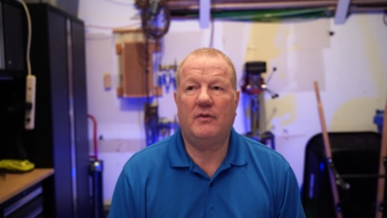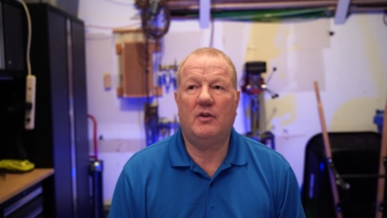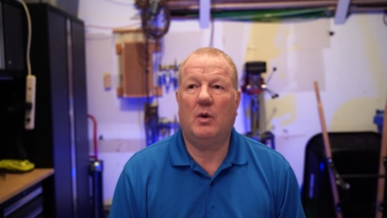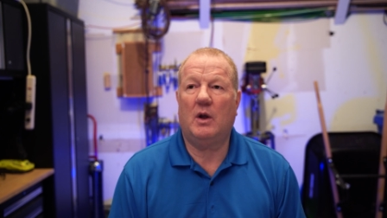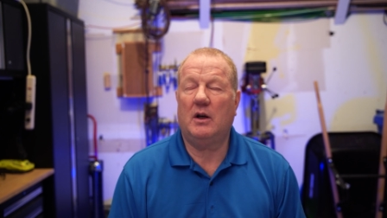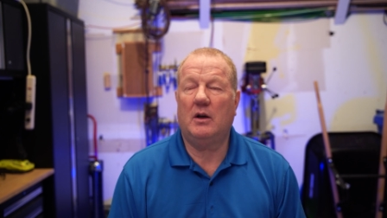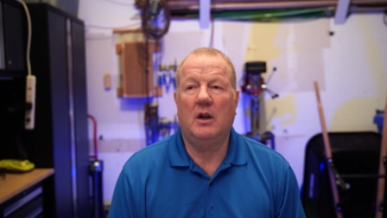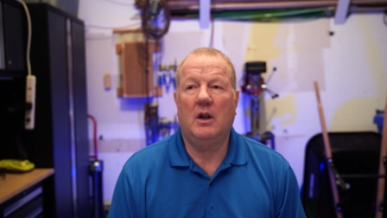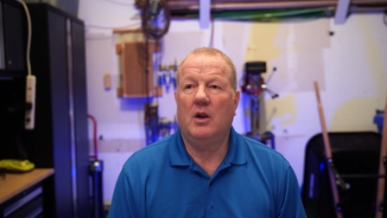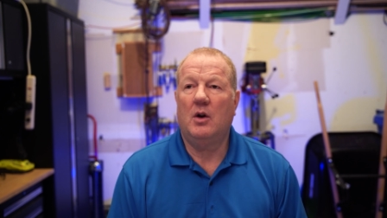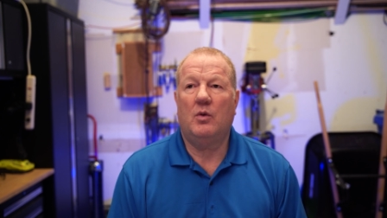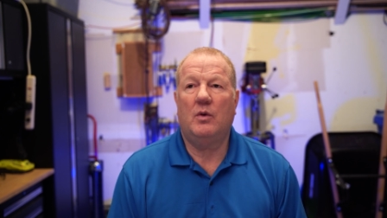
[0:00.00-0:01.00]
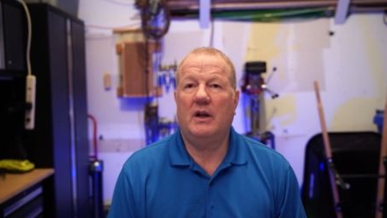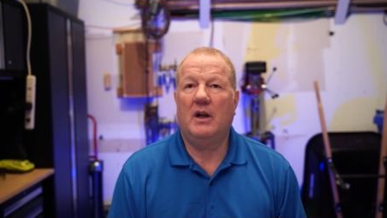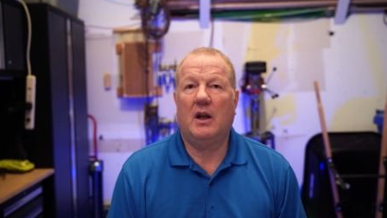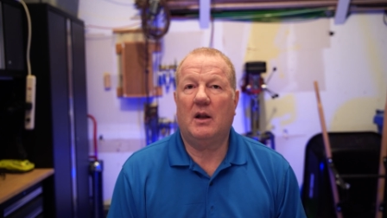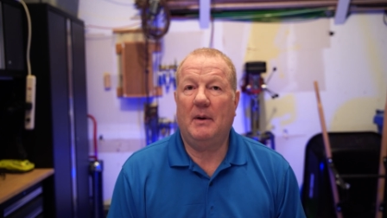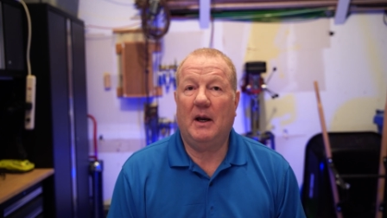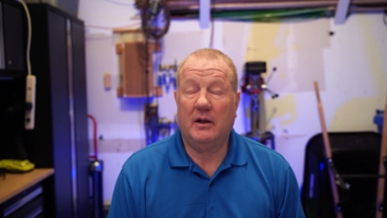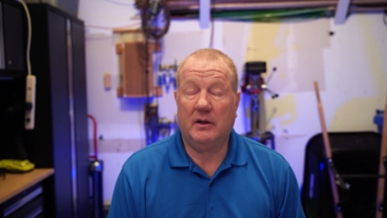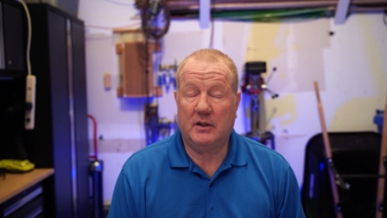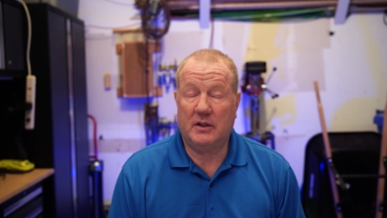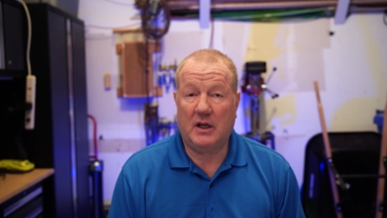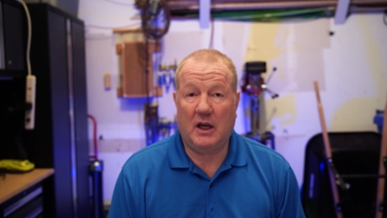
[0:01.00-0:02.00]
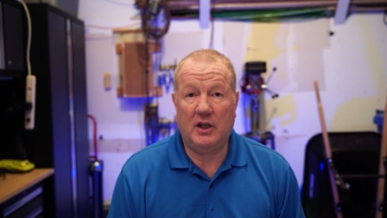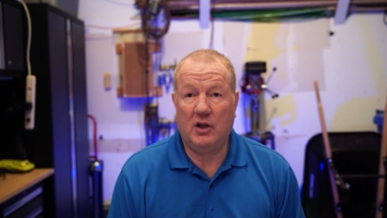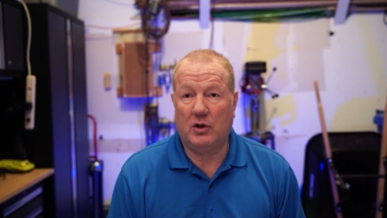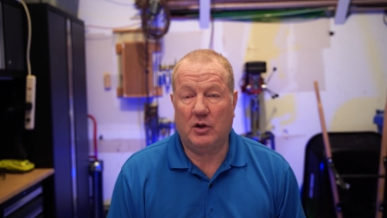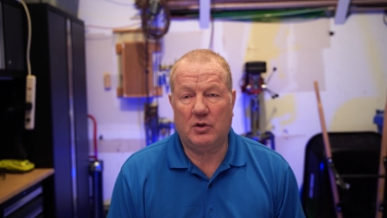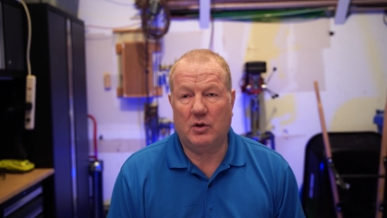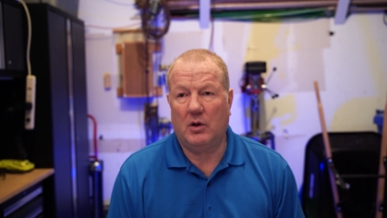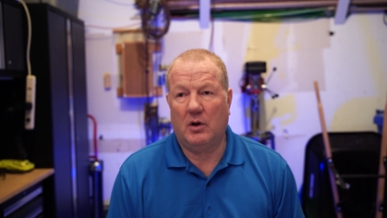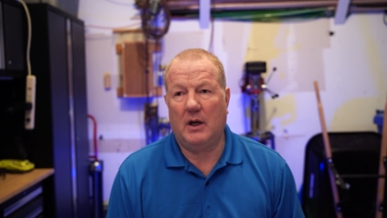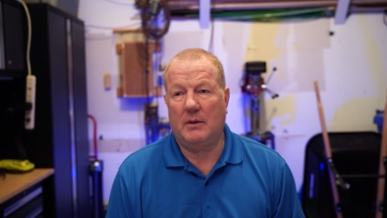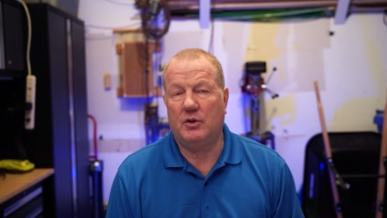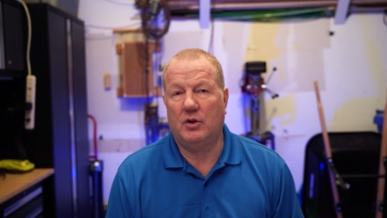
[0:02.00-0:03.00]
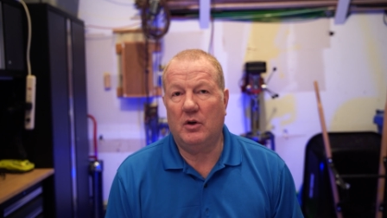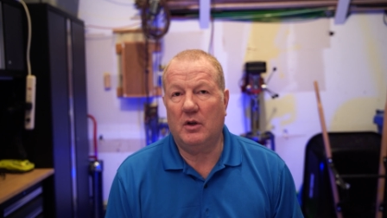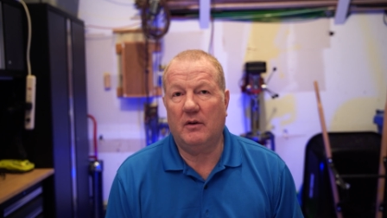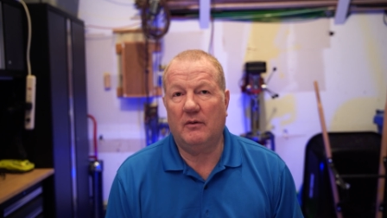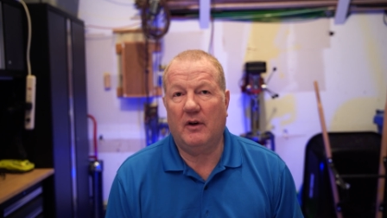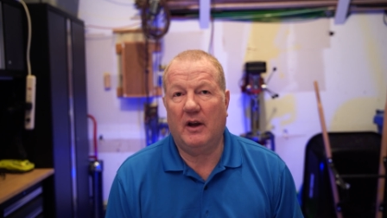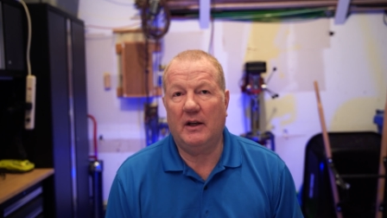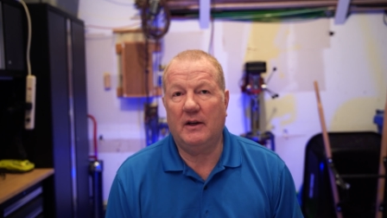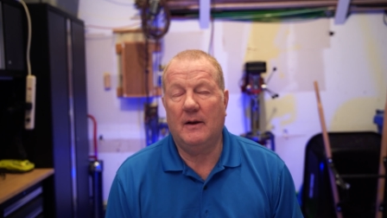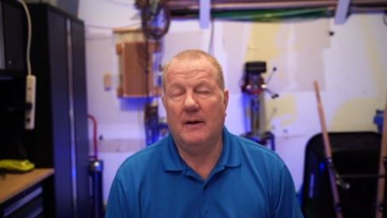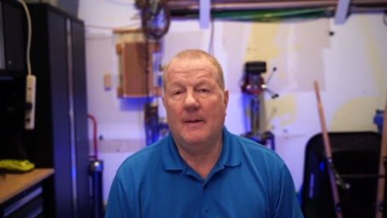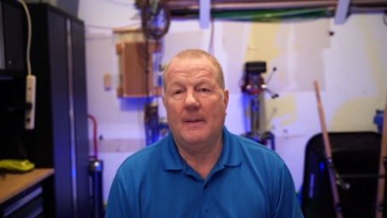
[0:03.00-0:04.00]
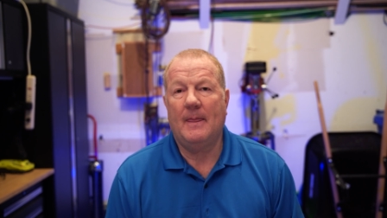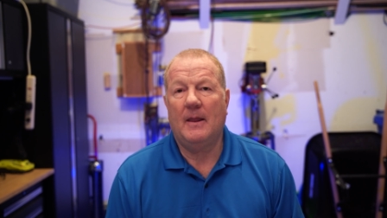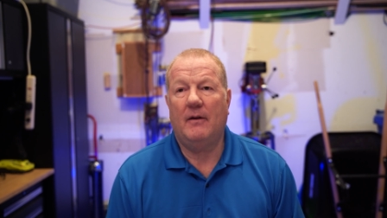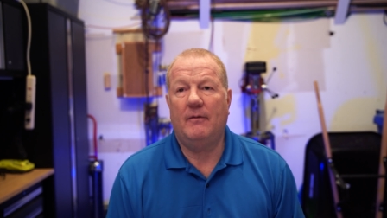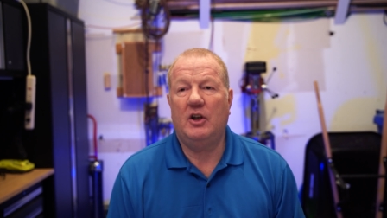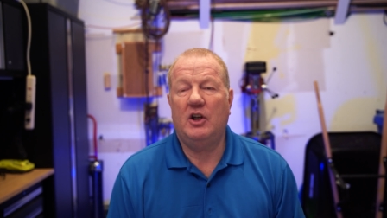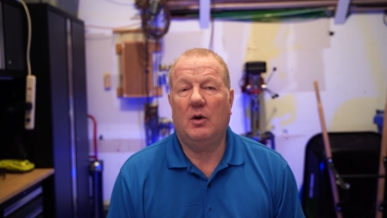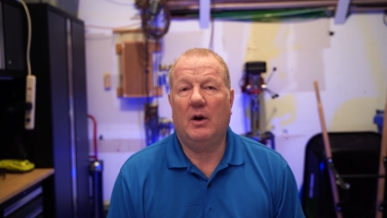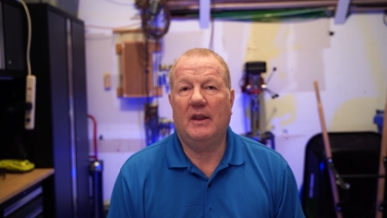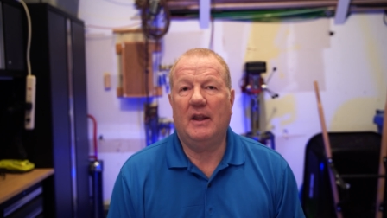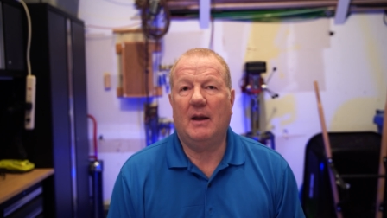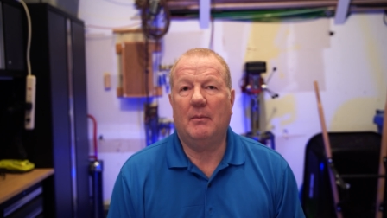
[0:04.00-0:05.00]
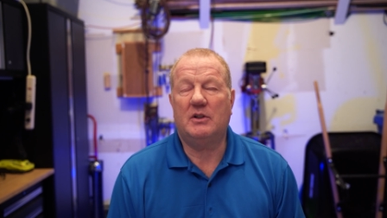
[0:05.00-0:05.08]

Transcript: If you want to read all about the Skydio controller, I'm sure you can find a video on that.